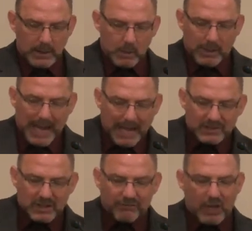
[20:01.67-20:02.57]
And when
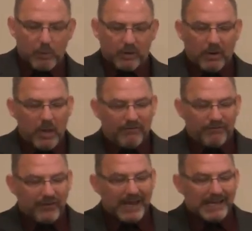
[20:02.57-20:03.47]
asked if they would
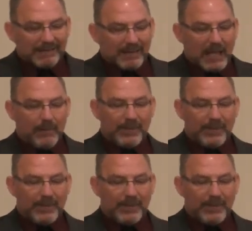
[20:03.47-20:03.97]
feed them,